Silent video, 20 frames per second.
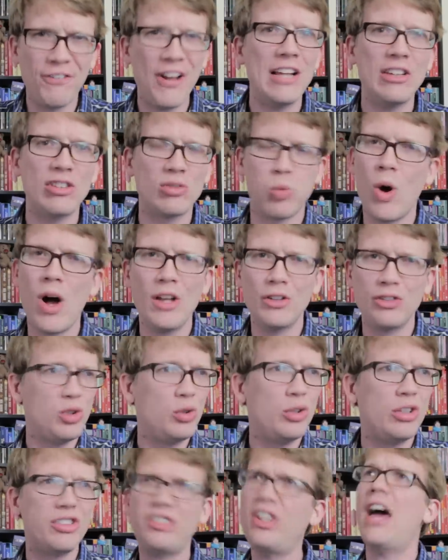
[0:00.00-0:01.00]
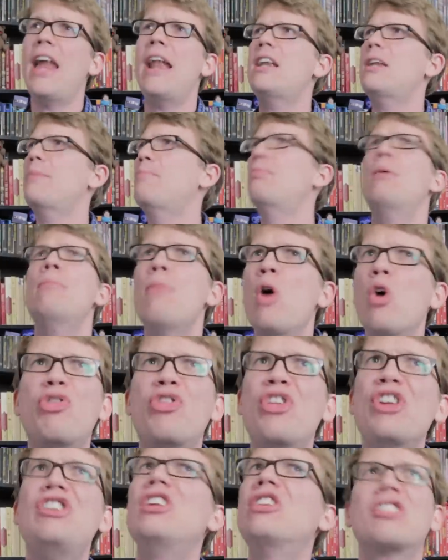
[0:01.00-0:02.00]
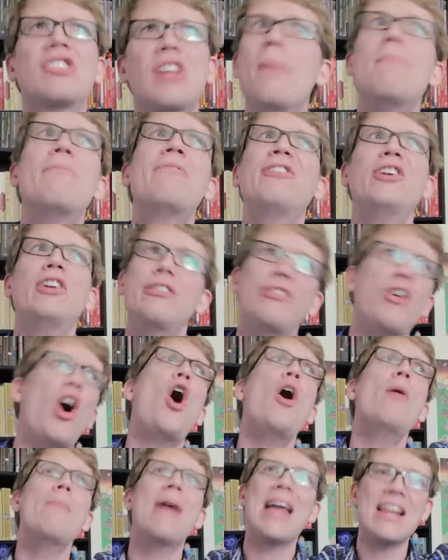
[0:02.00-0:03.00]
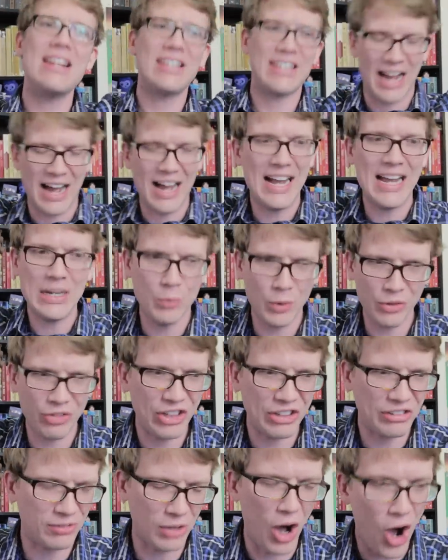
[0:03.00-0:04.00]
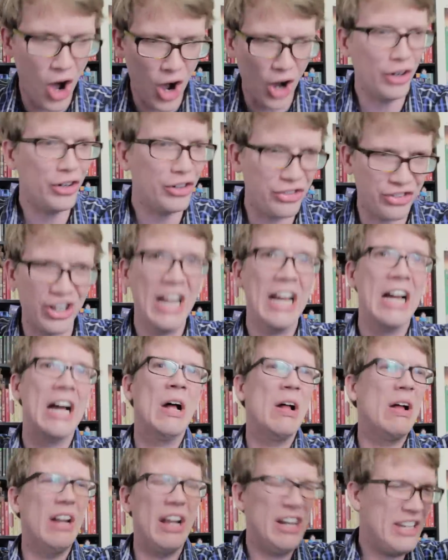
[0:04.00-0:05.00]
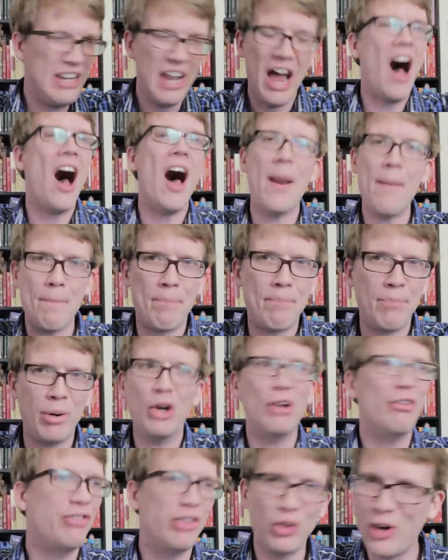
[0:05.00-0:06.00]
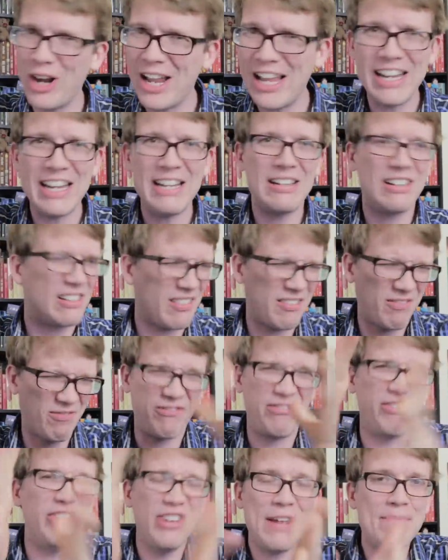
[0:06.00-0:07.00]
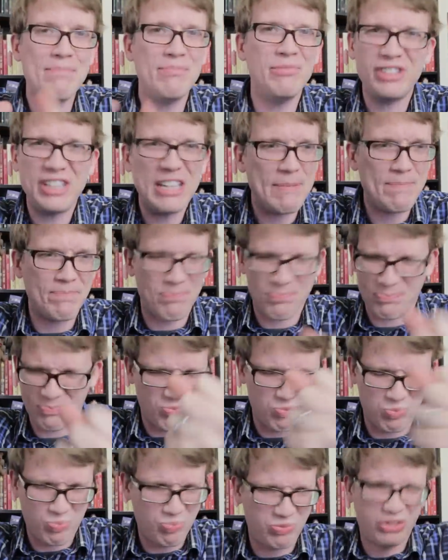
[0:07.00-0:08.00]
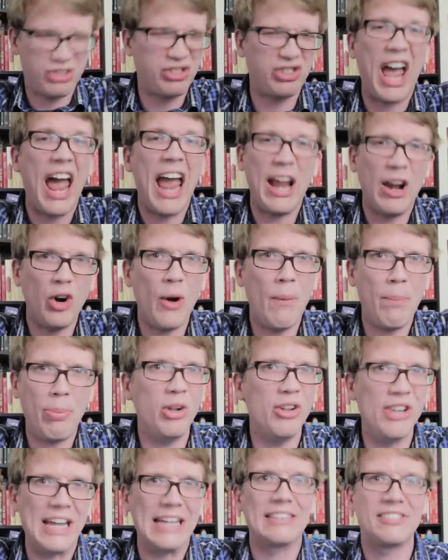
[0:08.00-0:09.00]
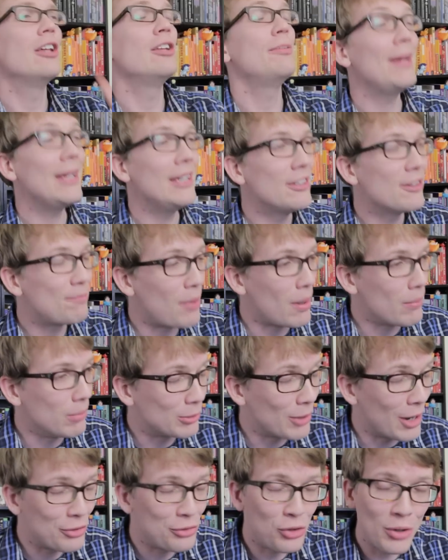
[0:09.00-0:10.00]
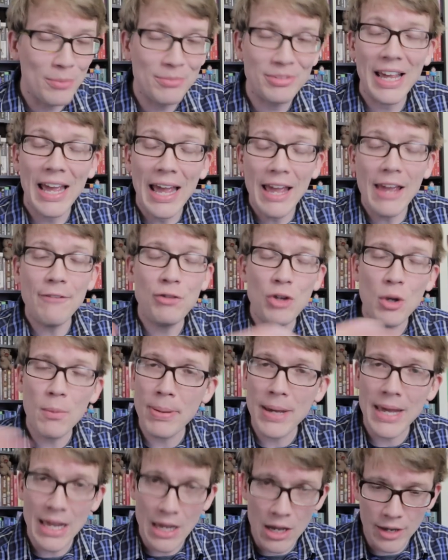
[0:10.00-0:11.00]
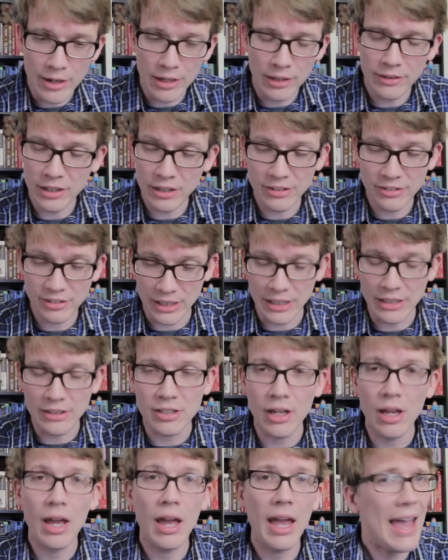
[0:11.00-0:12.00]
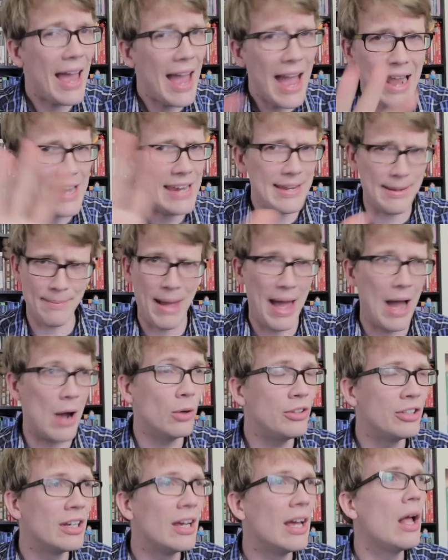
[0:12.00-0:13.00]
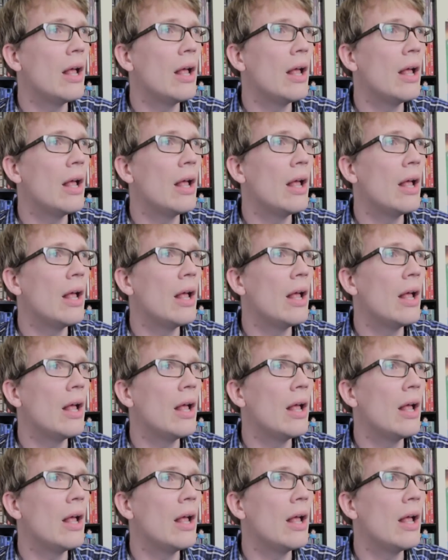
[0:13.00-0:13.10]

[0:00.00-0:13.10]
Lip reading: face was who decided to promote the discomfort of all mankind with this harsh, non-perforated, flimsy terribleness. Speaking of public restrooms, if you pee on the seat any amount,